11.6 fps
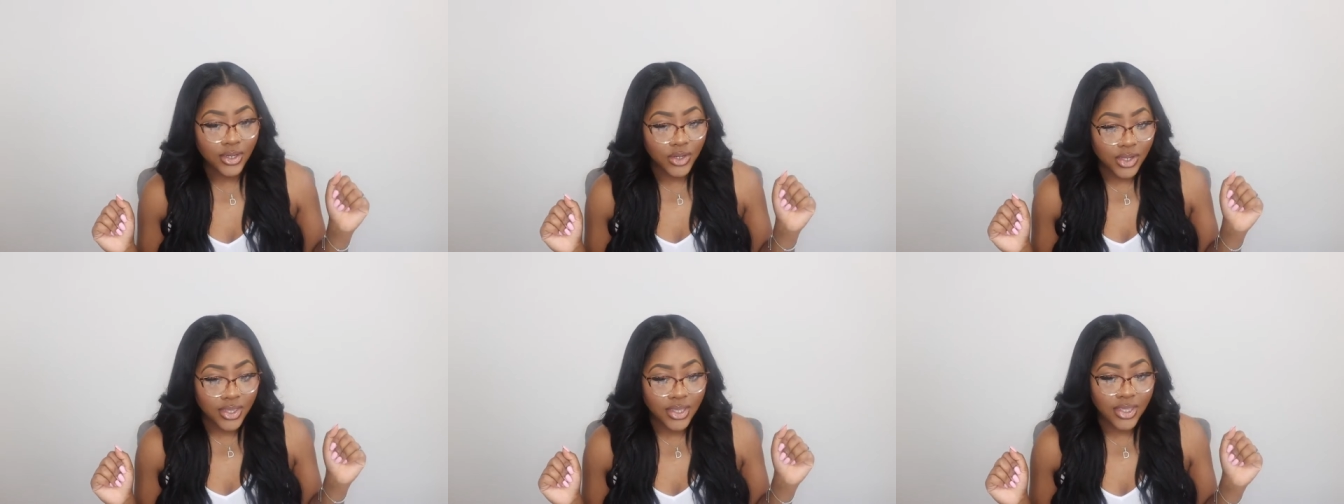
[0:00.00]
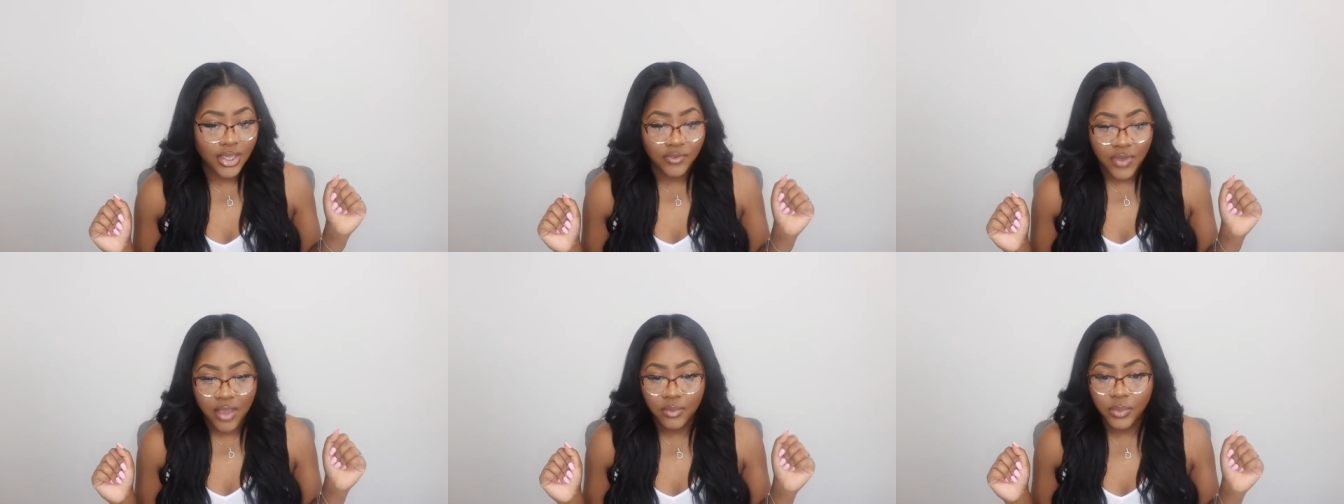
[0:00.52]
just to see if
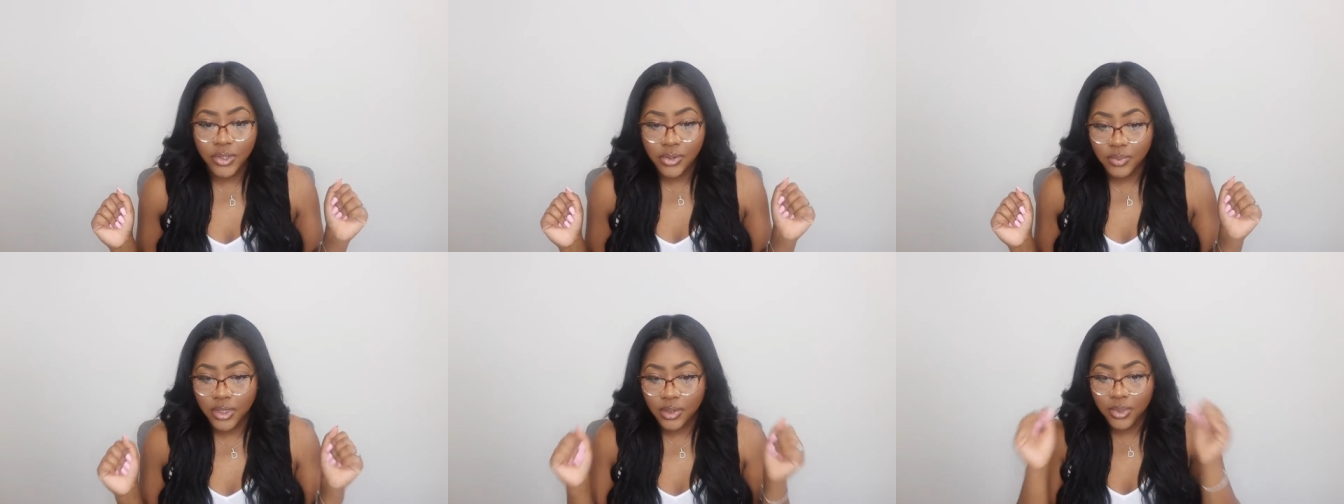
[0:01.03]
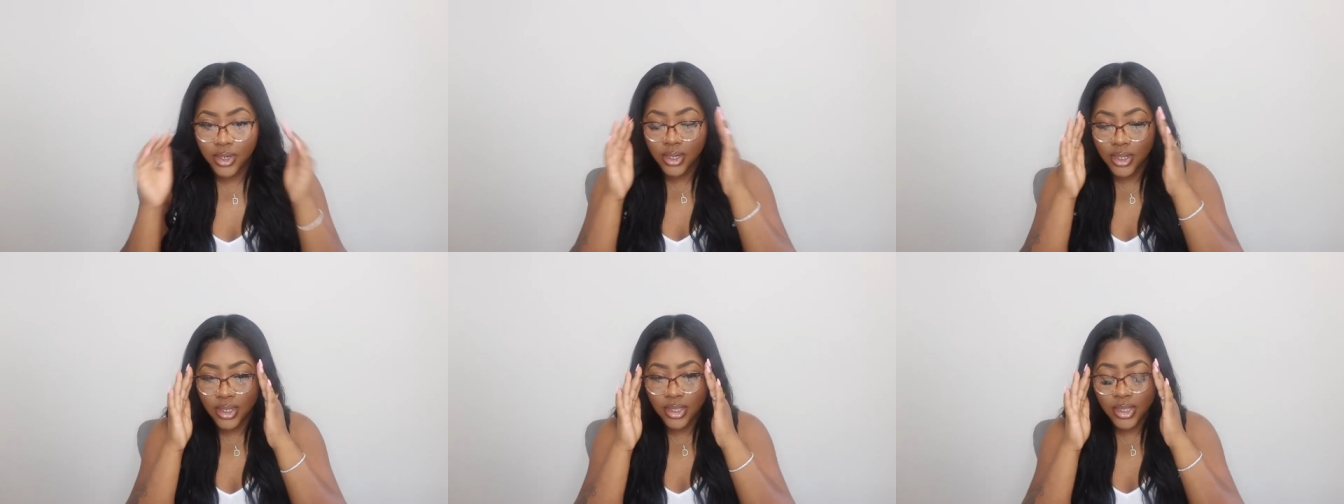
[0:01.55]
I have a prescription to put in
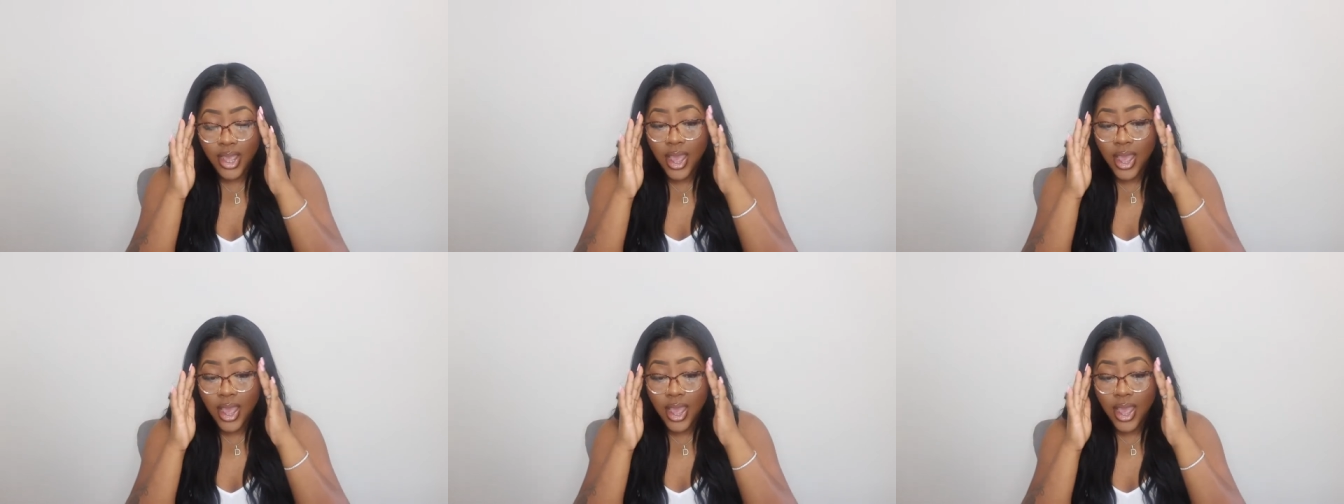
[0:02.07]
these.